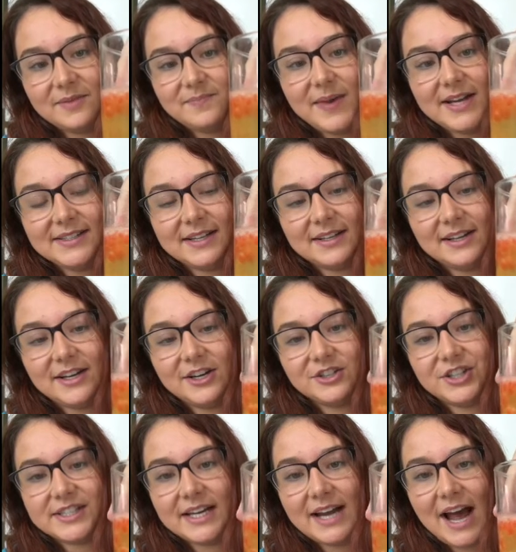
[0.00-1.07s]
Basically, you're
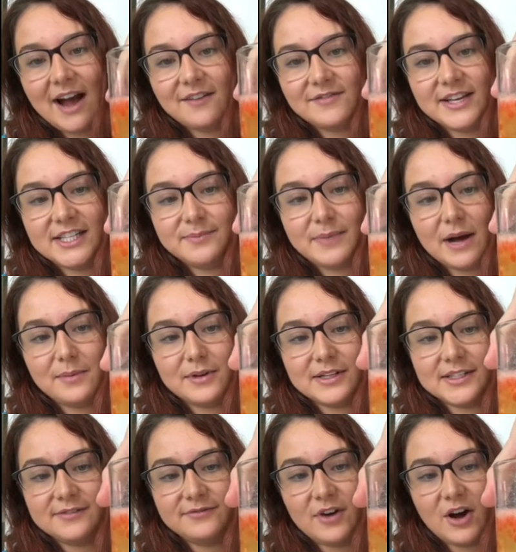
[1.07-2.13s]
just going to have these
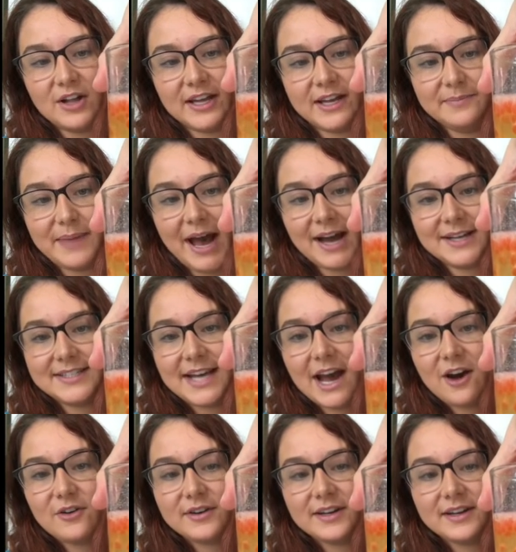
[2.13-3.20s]
bubbles falling back
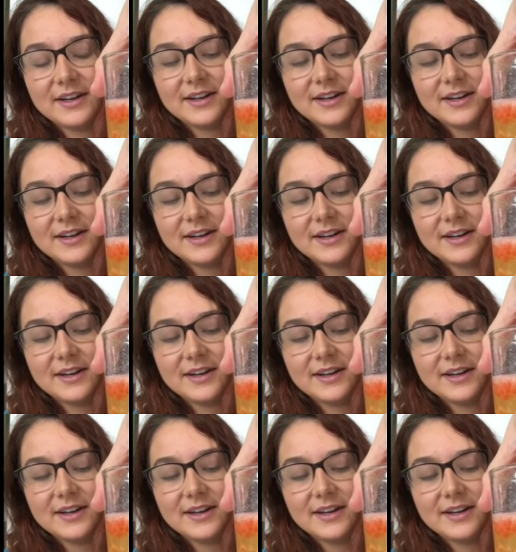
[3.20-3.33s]
down